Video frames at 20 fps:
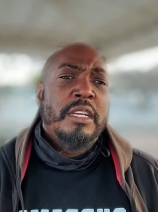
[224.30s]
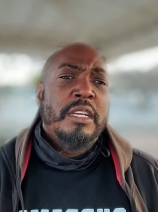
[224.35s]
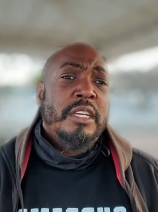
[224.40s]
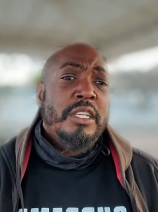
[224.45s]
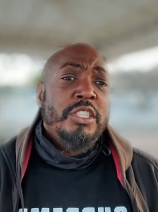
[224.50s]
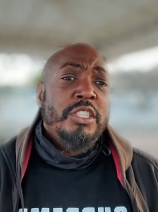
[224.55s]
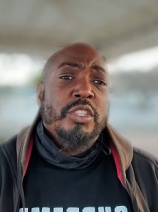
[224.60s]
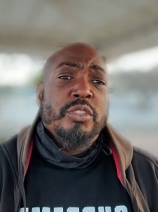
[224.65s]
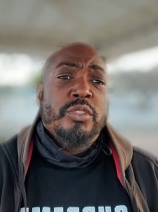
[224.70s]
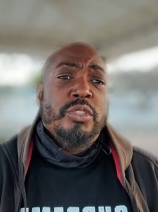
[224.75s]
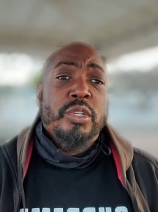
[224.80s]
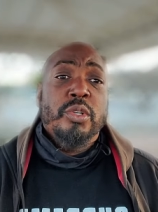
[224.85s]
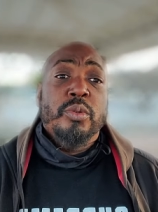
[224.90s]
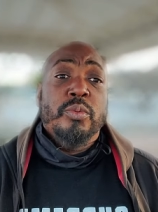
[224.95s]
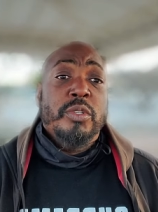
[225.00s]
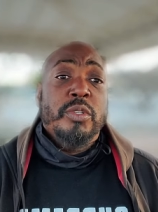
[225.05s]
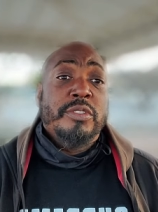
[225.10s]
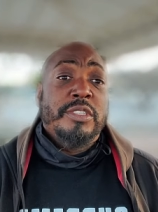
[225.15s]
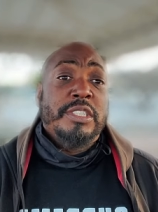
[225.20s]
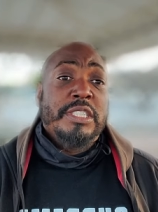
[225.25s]
YouTube
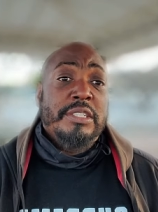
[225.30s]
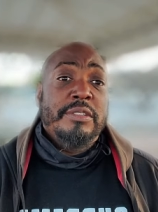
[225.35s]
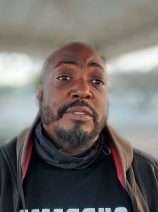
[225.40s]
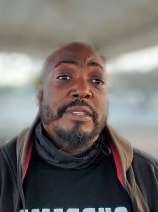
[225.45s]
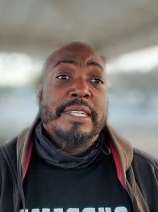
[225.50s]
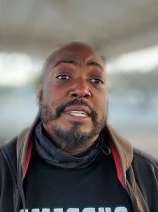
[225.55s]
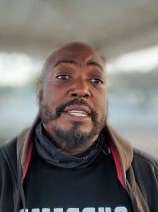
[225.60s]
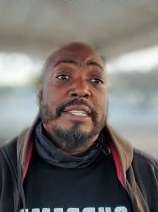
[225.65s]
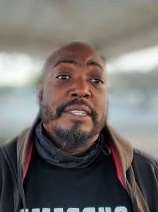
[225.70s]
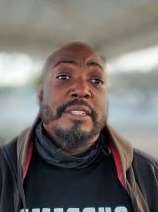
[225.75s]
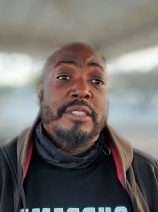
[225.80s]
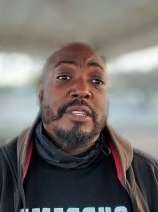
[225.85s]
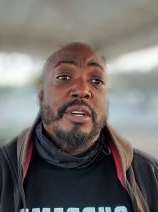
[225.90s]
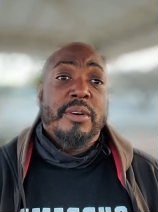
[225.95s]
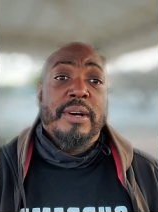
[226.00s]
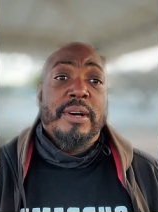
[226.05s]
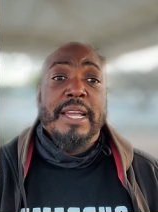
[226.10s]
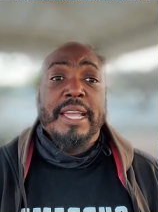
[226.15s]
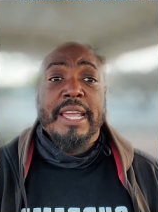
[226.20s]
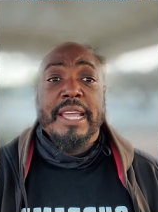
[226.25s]
will generally go
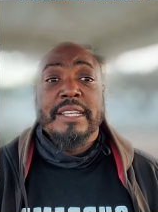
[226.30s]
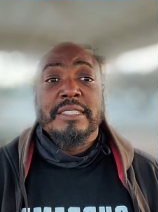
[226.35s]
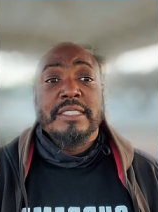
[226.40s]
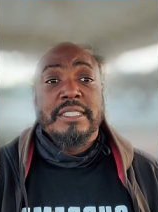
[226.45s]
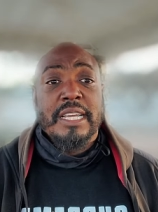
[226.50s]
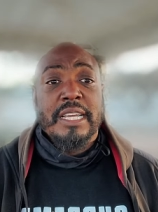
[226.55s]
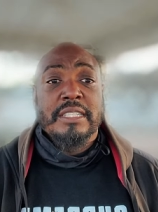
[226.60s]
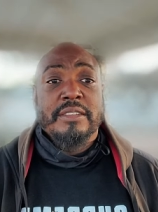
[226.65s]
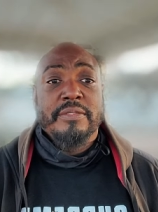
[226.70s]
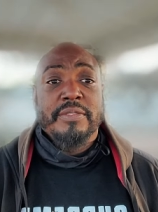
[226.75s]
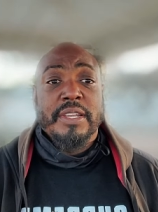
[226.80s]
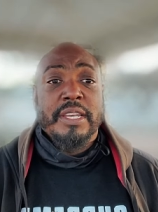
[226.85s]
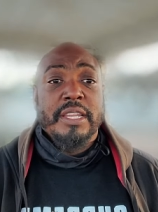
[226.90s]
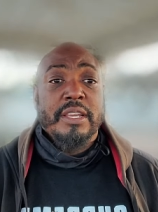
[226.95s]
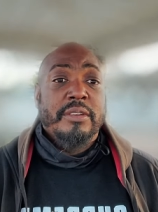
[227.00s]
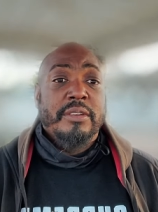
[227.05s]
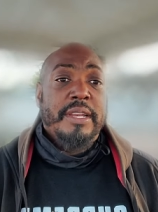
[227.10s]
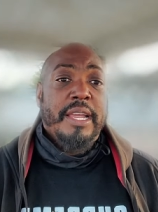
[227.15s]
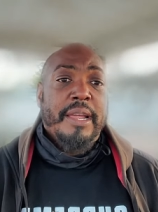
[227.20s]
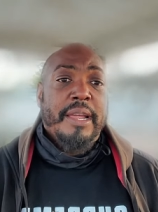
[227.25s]
ahead and take the video
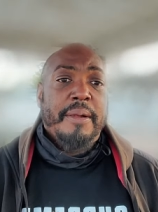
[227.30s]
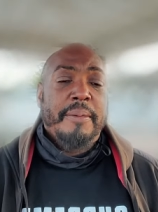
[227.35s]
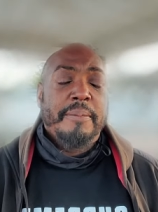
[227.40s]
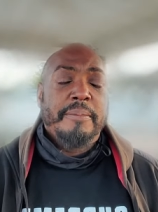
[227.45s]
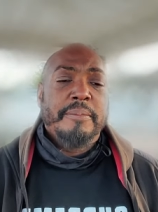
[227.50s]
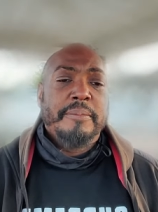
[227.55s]
down.